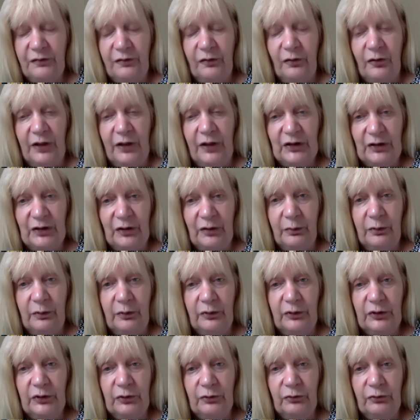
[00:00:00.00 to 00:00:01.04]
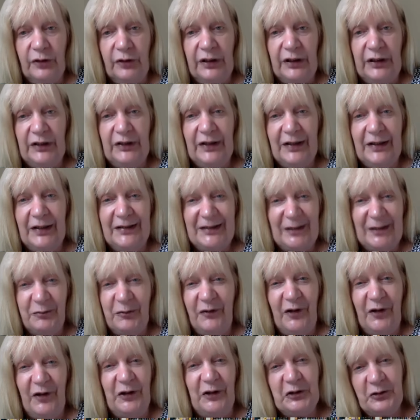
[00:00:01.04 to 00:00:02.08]
for example, to read some
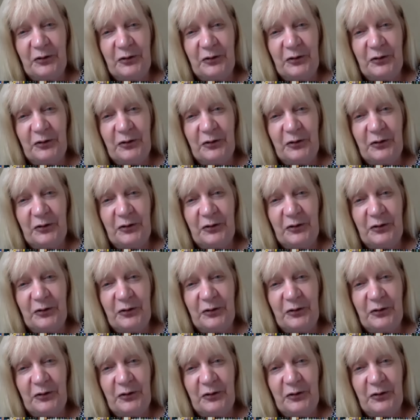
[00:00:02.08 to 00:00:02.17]
of those